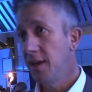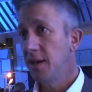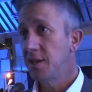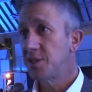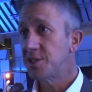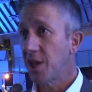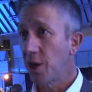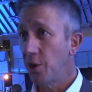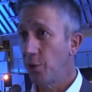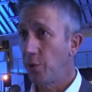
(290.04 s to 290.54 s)

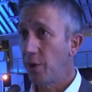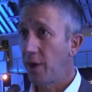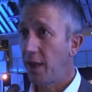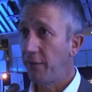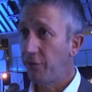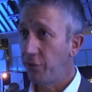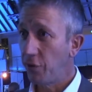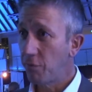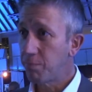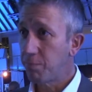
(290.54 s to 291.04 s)
So
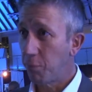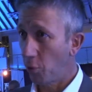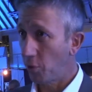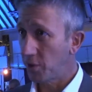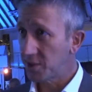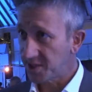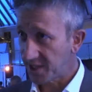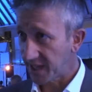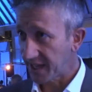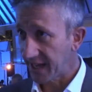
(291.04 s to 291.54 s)
if you've bought
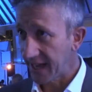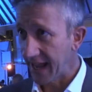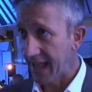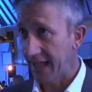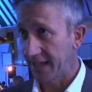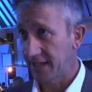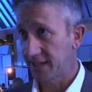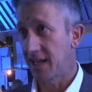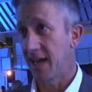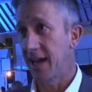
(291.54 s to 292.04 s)
a
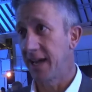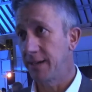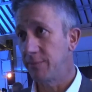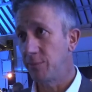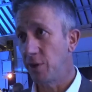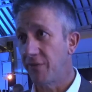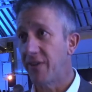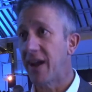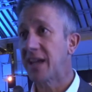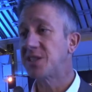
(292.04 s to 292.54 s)
second-hand
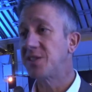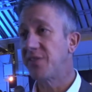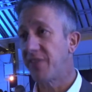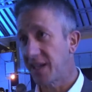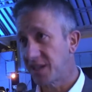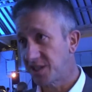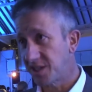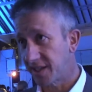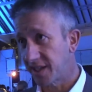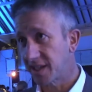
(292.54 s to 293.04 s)
game, you've
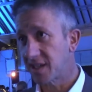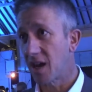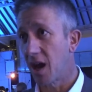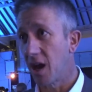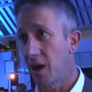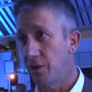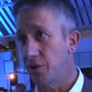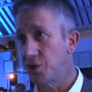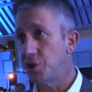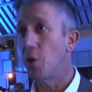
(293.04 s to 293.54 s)
activated the
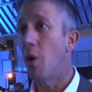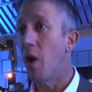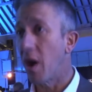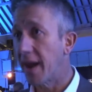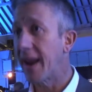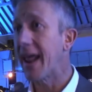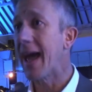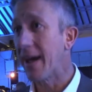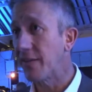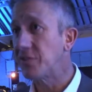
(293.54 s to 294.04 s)
code, you are
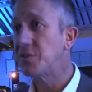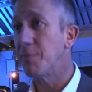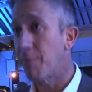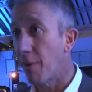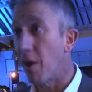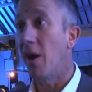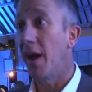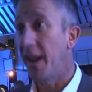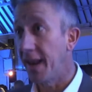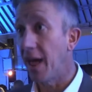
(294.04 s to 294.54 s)
going to have to
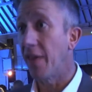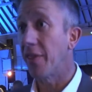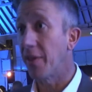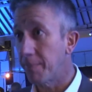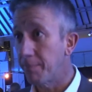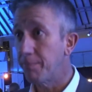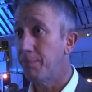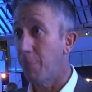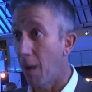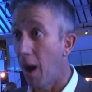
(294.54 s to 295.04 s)
buy another
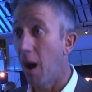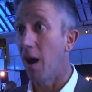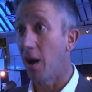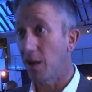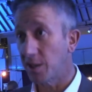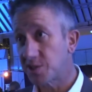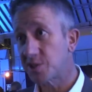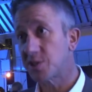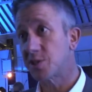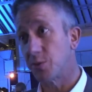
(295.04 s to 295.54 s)

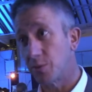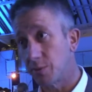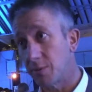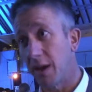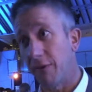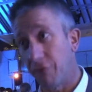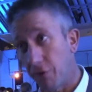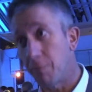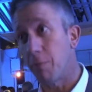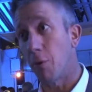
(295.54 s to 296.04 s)
pass
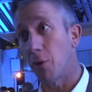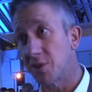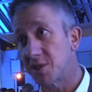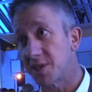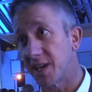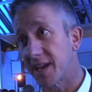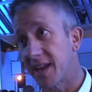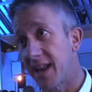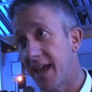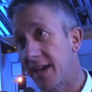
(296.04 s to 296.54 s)
if you bought a
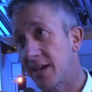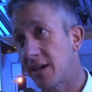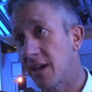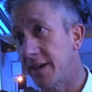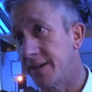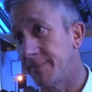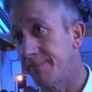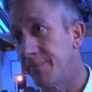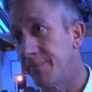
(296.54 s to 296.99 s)
second-hand game.